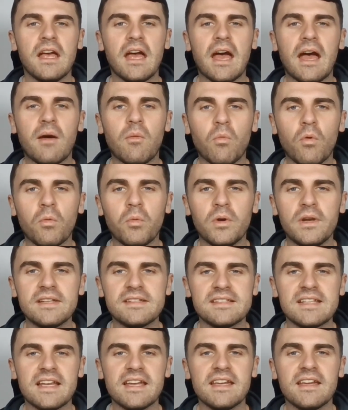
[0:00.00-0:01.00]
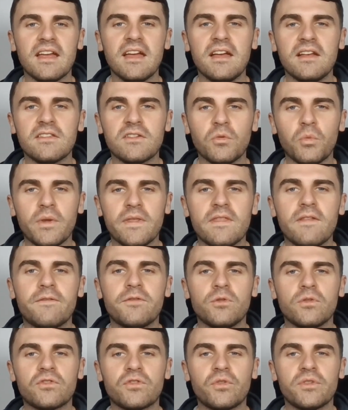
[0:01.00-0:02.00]
and what will it take to win the
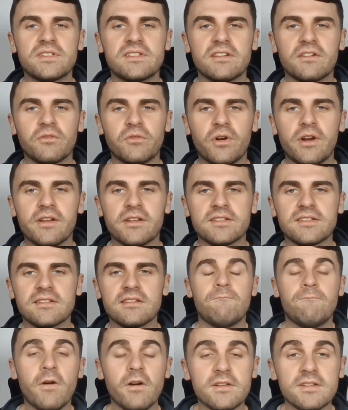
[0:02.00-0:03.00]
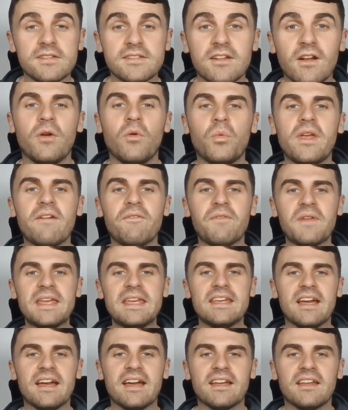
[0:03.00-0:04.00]
futuristic race? First up, we have
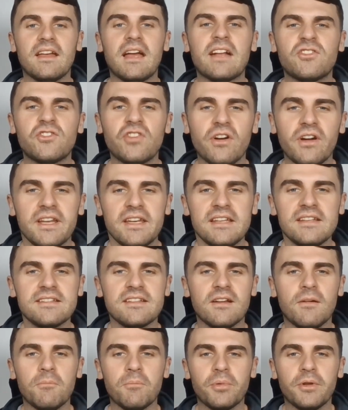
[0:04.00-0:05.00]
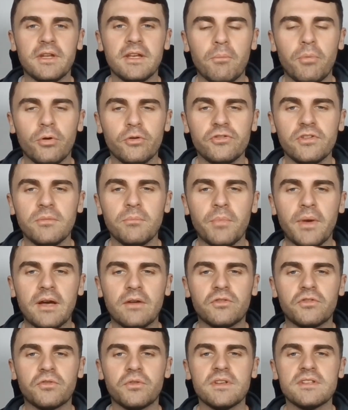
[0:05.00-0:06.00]
eHang, a Chinese company pushing
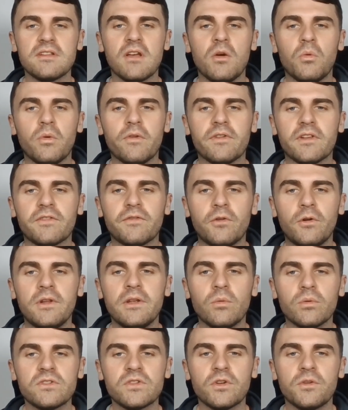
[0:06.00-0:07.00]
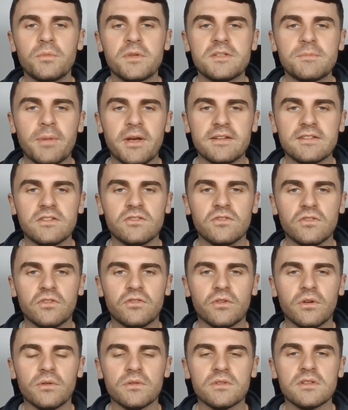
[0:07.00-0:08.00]
boundaries with its fully autonomous passenger
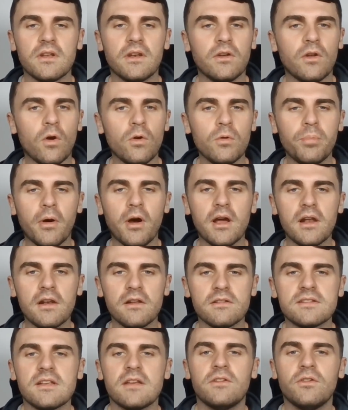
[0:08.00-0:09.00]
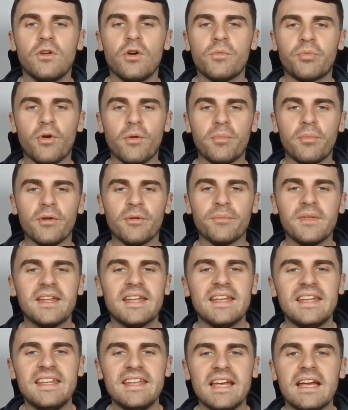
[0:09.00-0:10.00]
drones. No pilots, no problem.
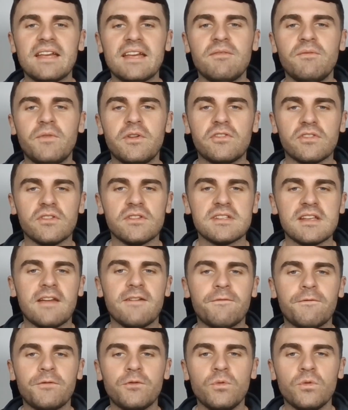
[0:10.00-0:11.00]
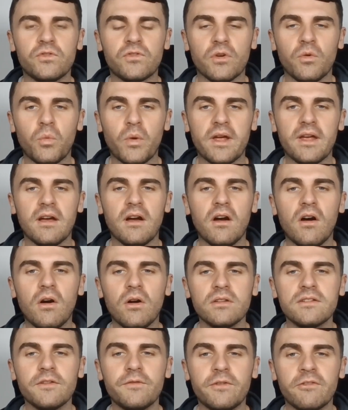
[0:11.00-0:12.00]
eHang envisions a future where
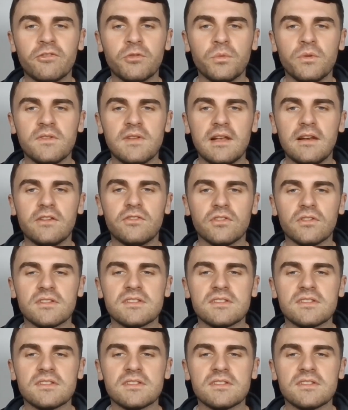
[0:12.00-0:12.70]
artificial intelligence